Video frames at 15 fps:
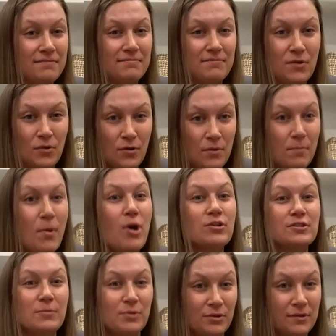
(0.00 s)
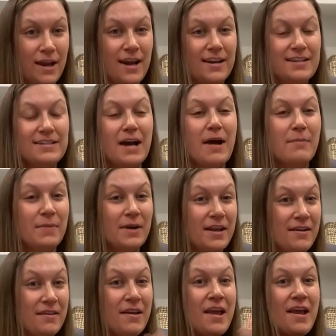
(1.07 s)
or multiple kind of
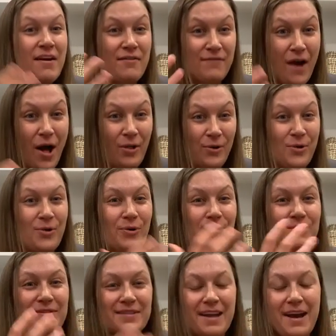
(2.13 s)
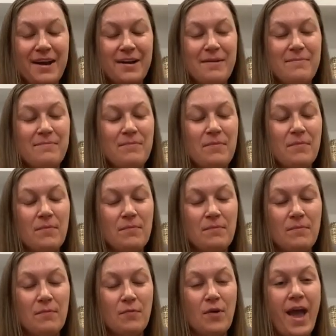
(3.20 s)
dominant follicles,
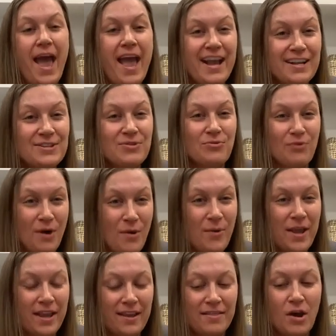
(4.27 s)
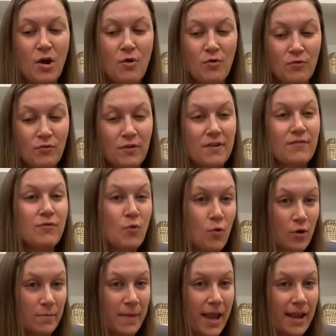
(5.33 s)
eggs growing in the ovary
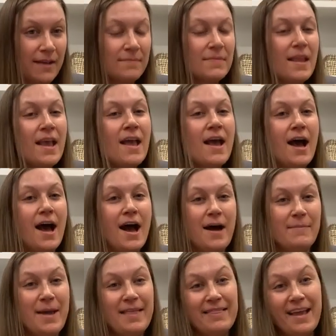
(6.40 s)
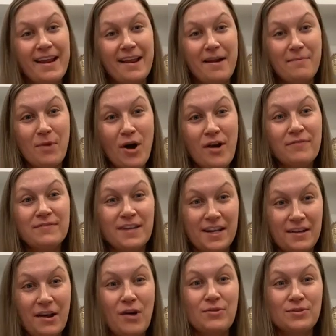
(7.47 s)
forming. And then I'm often
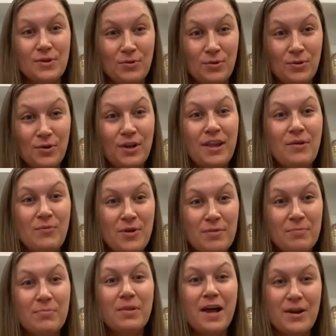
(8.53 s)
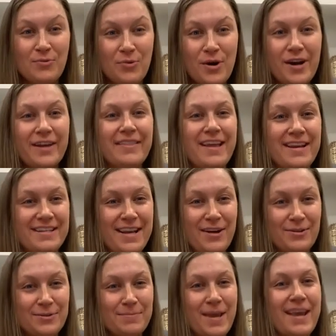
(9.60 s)
also looking with blood work that
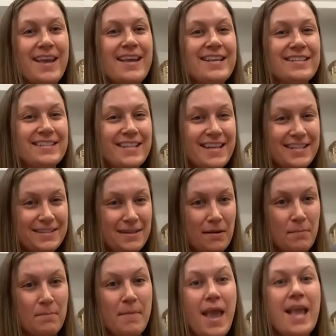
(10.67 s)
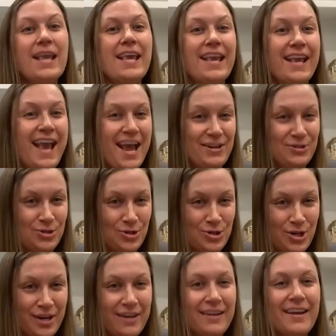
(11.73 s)
tells me, is this making
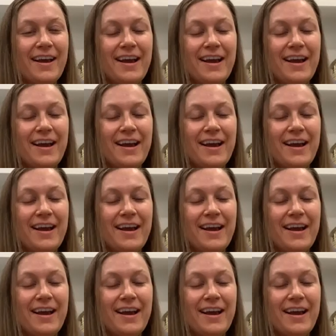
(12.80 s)
estrogen,